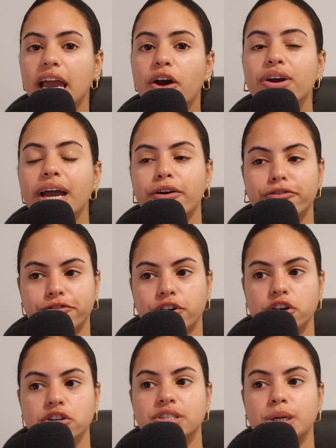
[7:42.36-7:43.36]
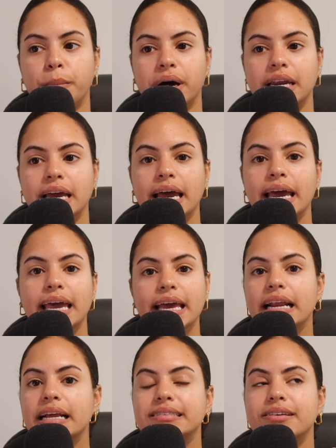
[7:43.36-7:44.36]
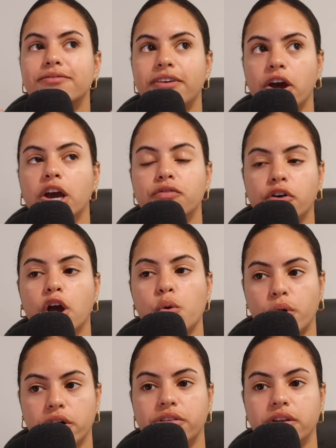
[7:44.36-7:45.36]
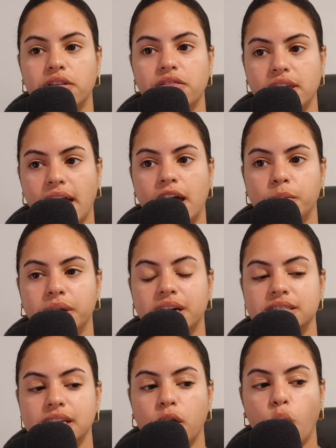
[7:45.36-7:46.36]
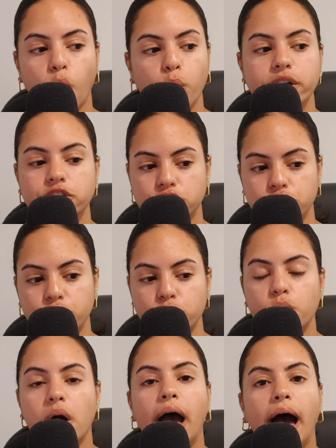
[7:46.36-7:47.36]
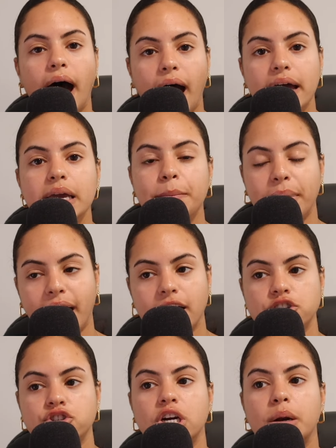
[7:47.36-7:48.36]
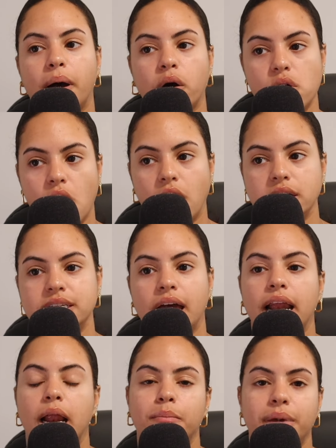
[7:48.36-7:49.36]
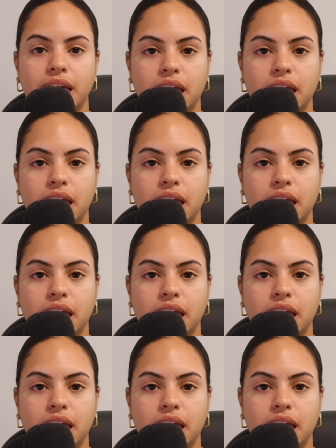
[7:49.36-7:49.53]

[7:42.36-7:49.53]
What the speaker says: scary at first, but it is very, very worth it in the end, because I always knew I am passionate about content and